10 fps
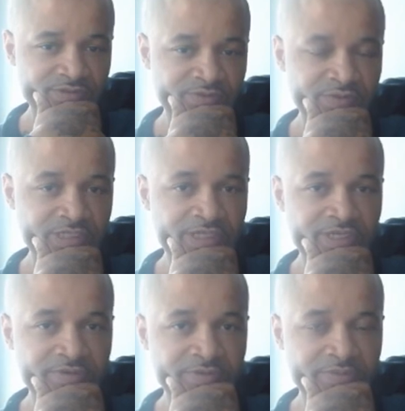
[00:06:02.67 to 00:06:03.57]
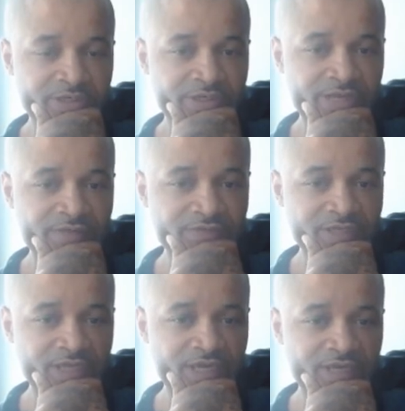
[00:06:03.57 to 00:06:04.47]
Well, Larry Bird after the
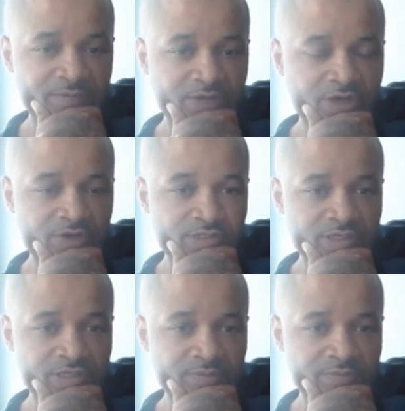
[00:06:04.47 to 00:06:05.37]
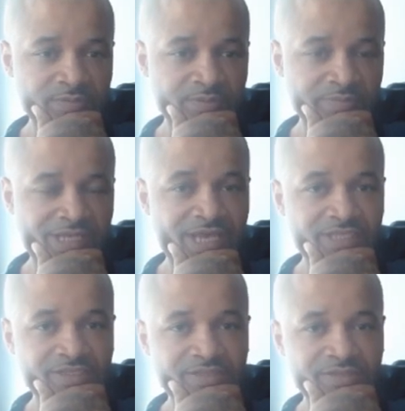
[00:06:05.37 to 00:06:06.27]
game called him Black,
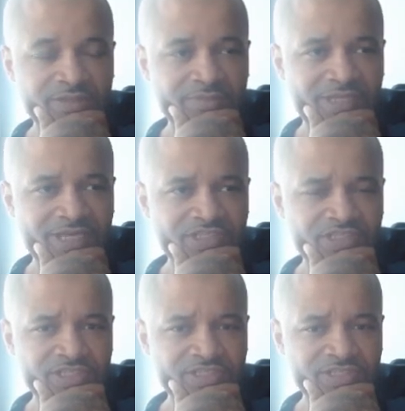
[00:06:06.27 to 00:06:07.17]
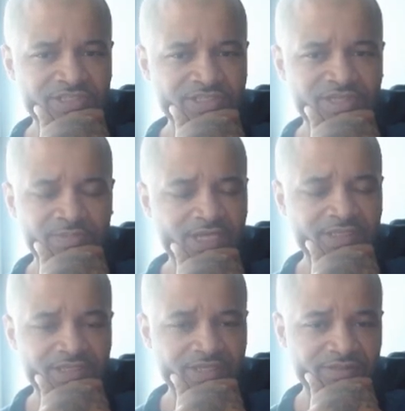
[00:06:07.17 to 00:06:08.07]
the Black Jesus, something
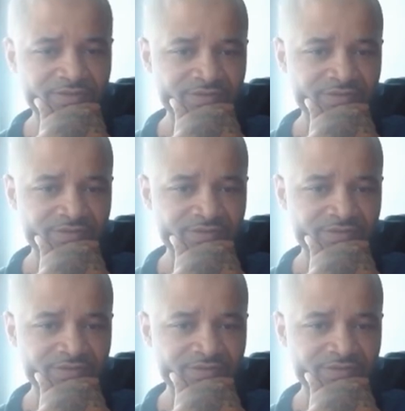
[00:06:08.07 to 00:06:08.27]
like that.